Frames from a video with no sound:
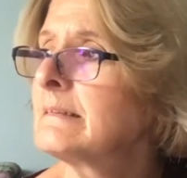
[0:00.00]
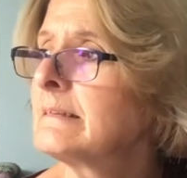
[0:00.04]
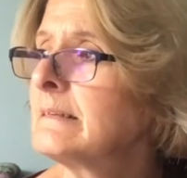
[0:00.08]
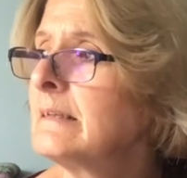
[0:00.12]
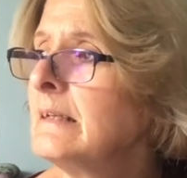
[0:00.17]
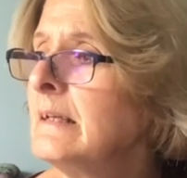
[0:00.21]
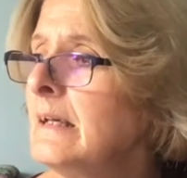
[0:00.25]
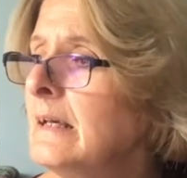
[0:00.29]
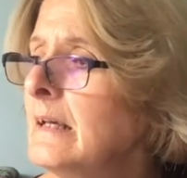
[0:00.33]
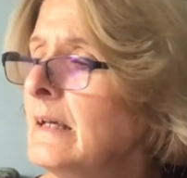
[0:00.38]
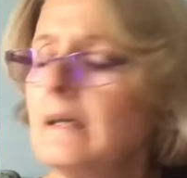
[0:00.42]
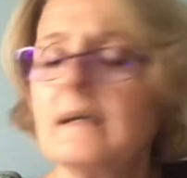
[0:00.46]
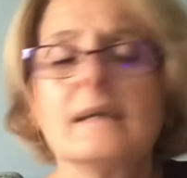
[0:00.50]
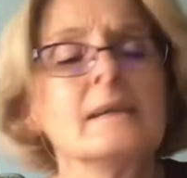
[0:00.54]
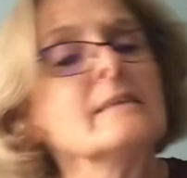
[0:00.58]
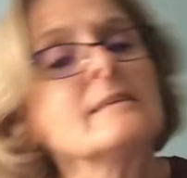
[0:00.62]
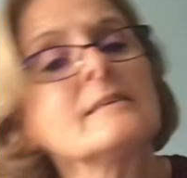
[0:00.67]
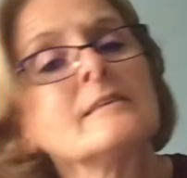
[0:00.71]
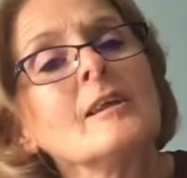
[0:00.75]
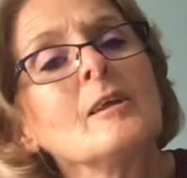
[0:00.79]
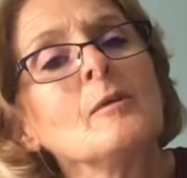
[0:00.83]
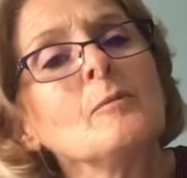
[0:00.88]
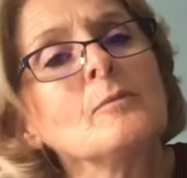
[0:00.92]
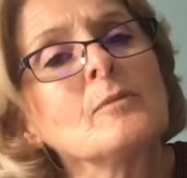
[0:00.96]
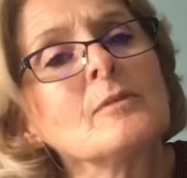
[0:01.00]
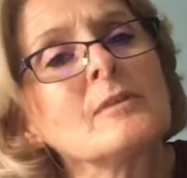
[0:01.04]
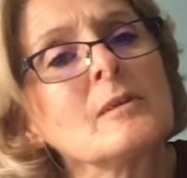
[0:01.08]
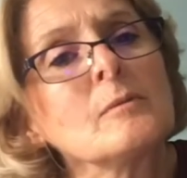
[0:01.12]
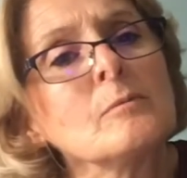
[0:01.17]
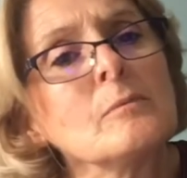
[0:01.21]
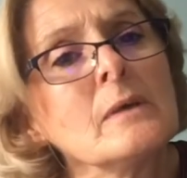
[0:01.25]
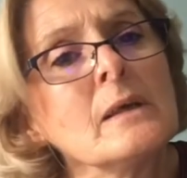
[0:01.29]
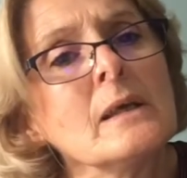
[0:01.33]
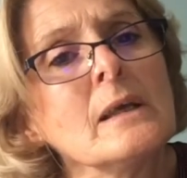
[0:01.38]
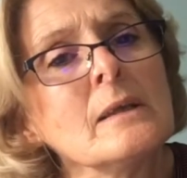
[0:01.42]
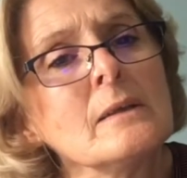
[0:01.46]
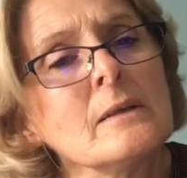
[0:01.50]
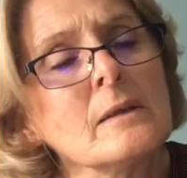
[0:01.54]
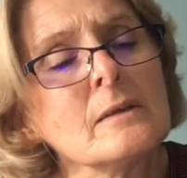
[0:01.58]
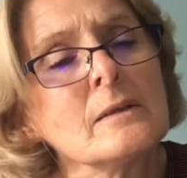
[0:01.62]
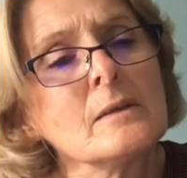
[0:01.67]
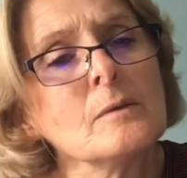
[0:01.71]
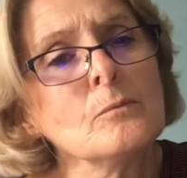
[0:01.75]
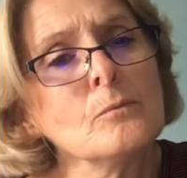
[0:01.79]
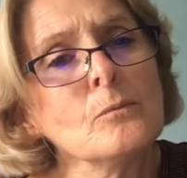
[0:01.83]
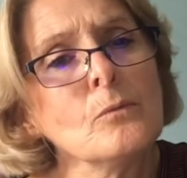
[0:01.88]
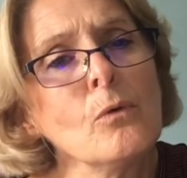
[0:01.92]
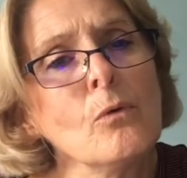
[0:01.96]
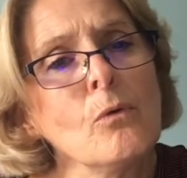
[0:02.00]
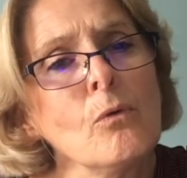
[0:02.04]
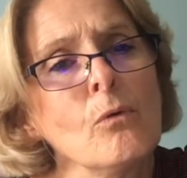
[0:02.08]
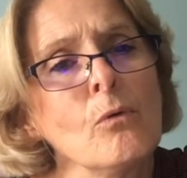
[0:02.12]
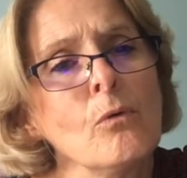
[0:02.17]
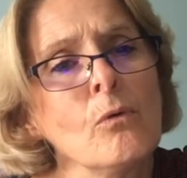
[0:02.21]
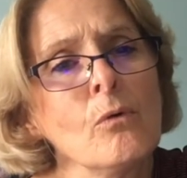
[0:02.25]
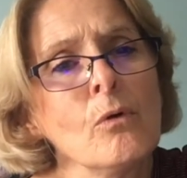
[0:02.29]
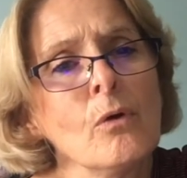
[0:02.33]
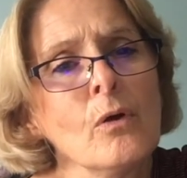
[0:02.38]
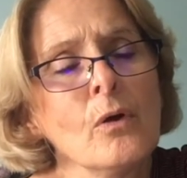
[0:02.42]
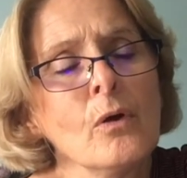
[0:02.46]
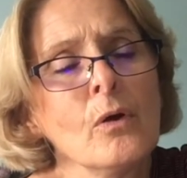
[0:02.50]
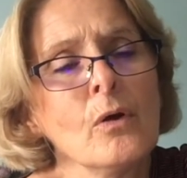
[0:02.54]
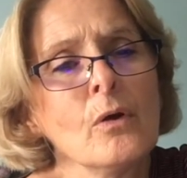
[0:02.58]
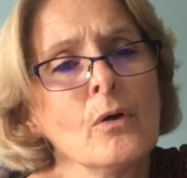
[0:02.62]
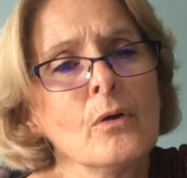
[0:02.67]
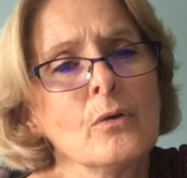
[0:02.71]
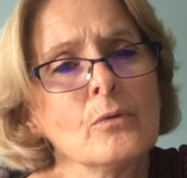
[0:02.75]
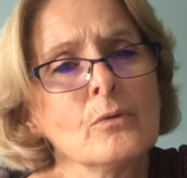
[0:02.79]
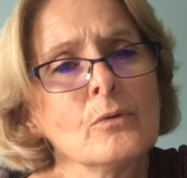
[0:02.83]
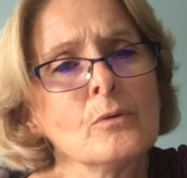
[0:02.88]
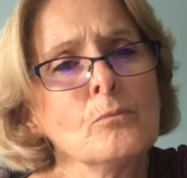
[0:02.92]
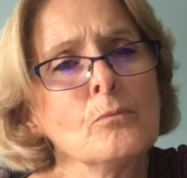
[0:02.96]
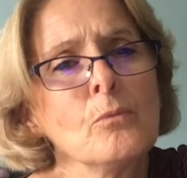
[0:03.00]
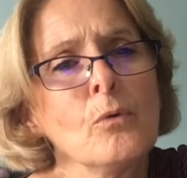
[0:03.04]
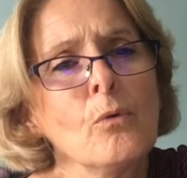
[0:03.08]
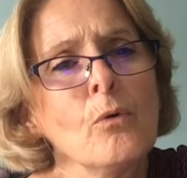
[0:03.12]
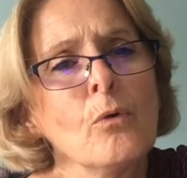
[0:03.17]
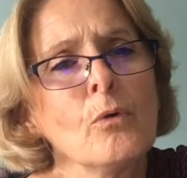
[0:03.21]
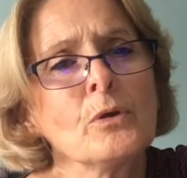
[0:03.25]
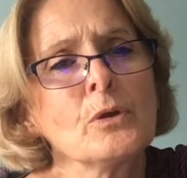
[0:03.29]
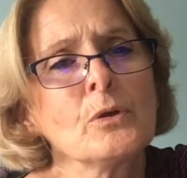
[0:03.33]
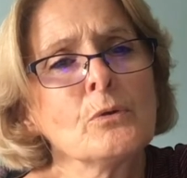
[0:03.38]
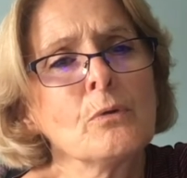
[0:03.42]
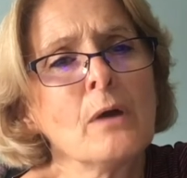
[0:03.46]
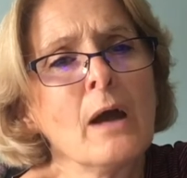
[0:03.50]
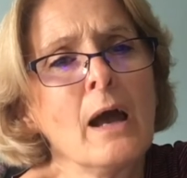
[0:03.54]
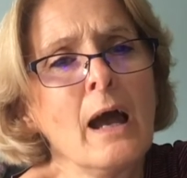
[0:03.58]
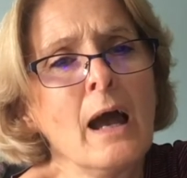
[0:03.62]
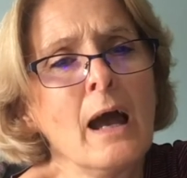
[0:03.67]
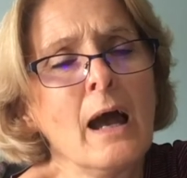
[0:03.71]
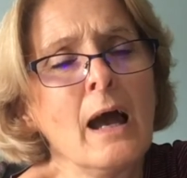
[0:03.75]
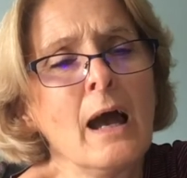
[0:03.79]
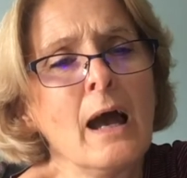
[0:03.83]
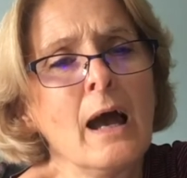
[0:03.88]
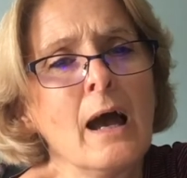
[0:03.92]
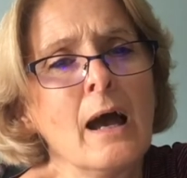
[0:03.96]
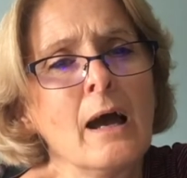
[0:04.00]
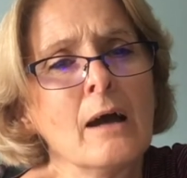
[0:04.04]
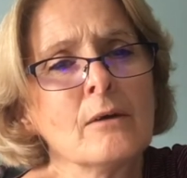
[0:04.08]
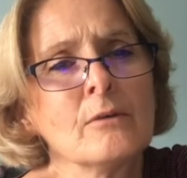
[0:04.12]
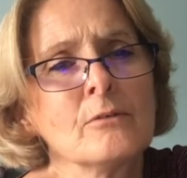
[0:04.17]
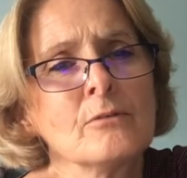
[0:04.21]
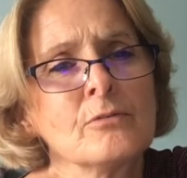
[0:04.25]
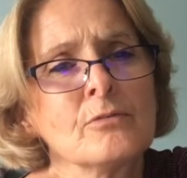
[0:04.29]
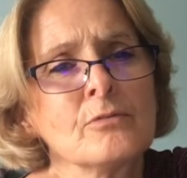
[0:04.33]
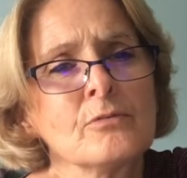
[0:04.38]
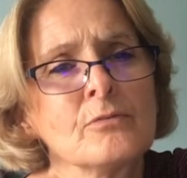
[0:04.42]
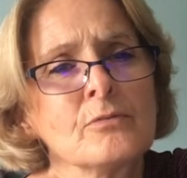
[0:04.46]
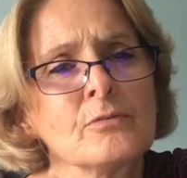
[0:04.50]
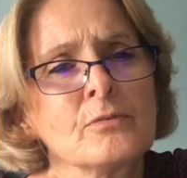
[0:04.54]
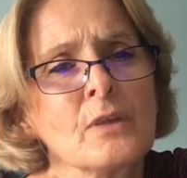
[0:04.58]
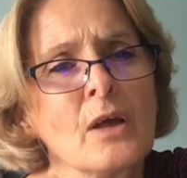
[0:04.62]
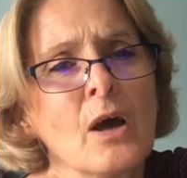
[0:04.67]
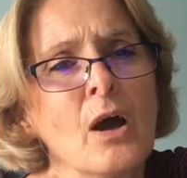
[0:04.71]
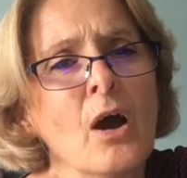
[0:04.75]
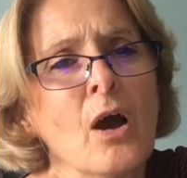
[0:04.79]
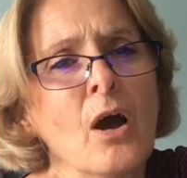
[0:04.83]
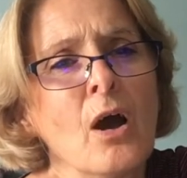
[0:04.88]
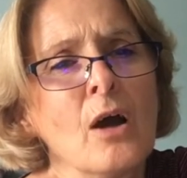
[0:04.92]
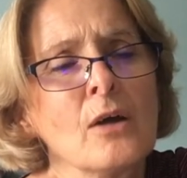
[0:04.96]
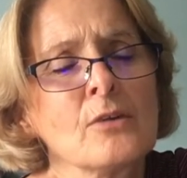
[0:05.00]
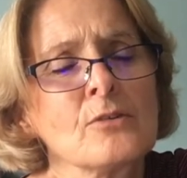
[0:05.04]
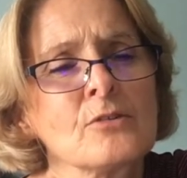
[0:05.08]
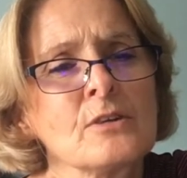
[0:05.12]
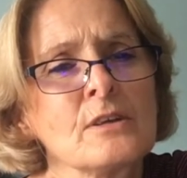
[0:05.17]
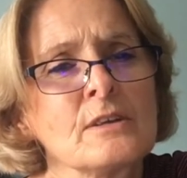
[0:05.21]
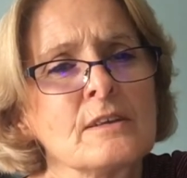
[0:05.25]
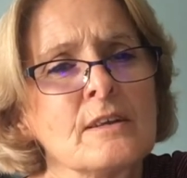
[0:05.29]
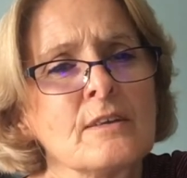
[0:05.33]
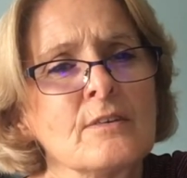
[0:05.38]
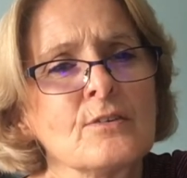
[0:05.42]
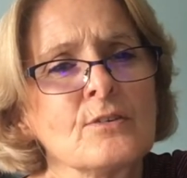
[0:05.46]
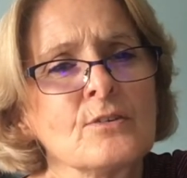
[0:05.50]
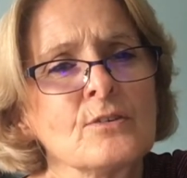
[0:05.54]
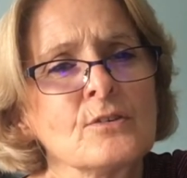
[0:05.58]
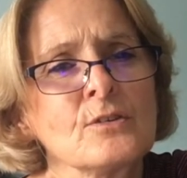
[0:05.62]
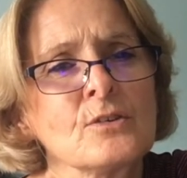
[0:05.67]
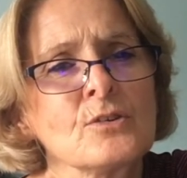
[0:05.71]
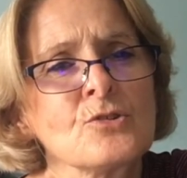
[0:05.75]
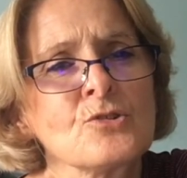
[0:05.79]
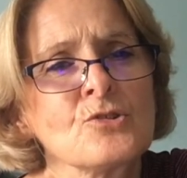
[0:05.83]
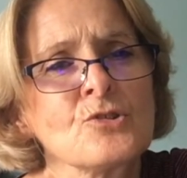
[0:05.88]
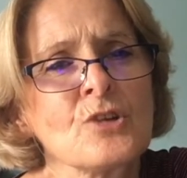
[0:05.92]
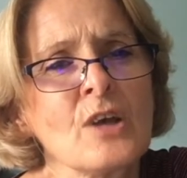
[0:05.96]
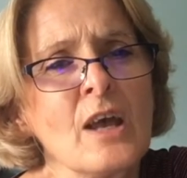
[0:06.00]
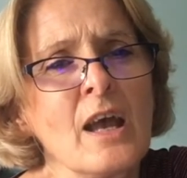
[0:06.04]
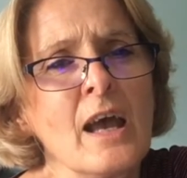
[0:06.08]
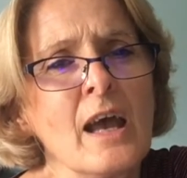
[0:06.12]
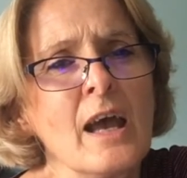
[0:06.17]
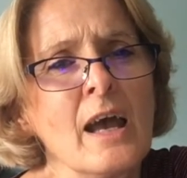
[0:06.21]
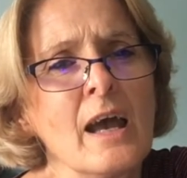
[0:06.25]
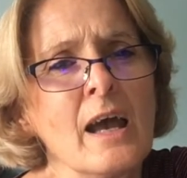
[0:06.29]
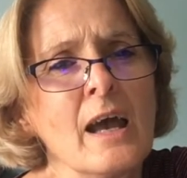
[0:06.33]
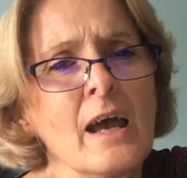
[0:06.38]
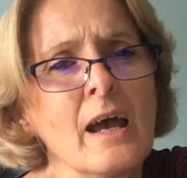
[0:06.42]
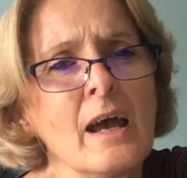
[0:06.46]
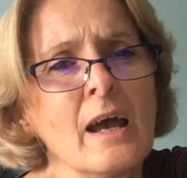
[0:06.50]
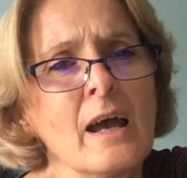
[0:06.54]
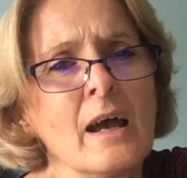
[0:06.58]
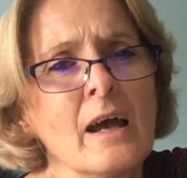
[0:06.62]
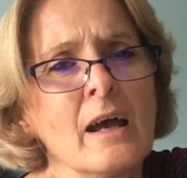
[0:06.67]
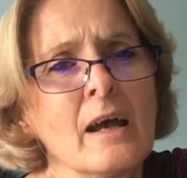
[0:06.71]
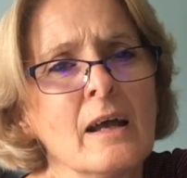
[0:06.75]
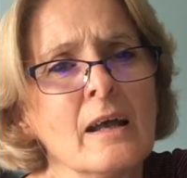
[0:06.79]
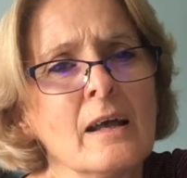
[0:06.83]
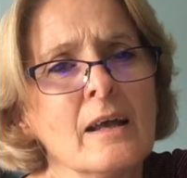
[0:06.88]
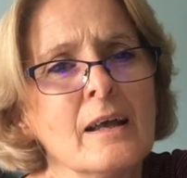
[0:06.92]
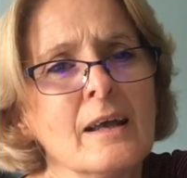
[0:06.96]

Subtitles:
And it seems to me that the more you have, the harder it is to share.